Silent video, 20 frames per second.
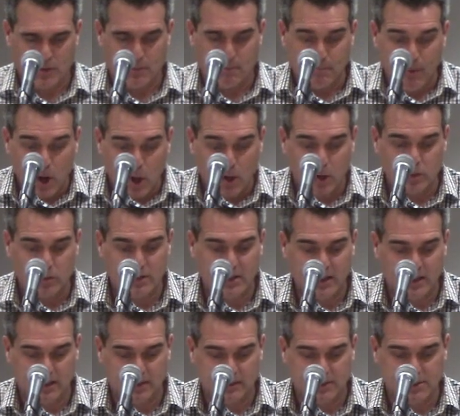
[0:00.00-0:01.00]
the mode
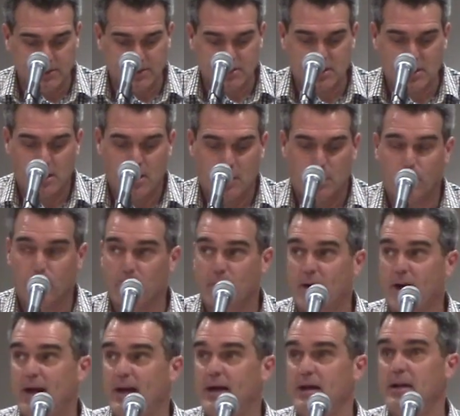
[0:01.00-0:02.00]
is
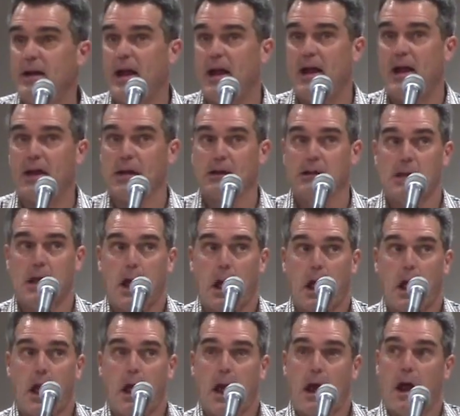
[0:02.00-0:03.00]
bread
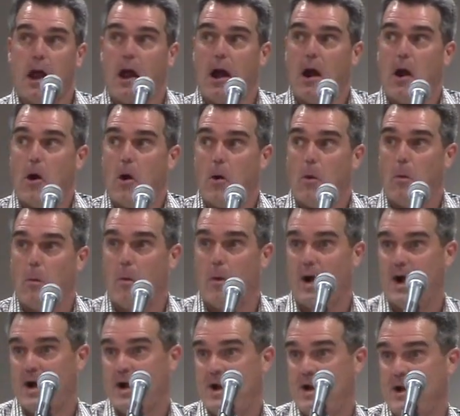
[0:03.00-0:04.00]
and
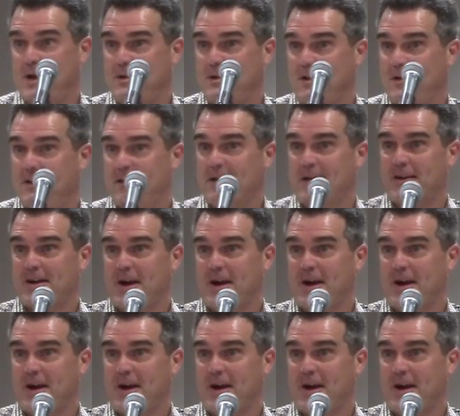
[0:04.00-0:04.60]
wine.